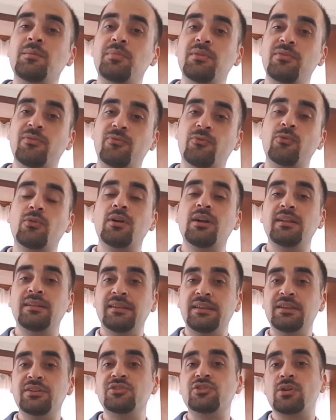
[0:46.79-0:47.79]
before a
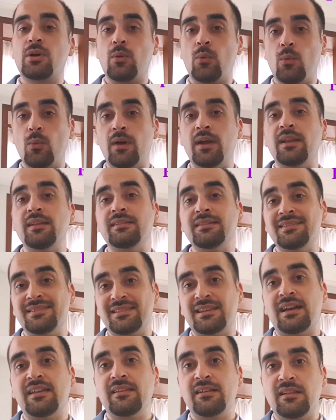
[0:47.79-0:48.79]
teacher went
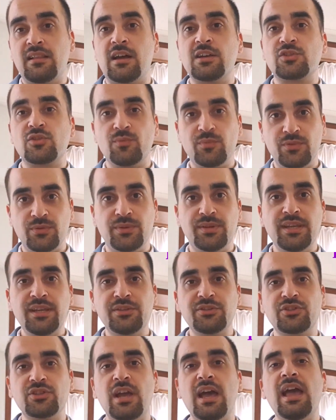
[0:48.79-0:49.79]
inside the classroom to
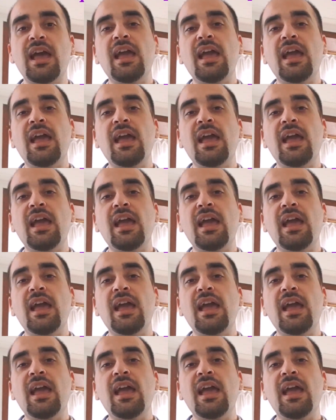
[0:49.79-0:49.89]
teach,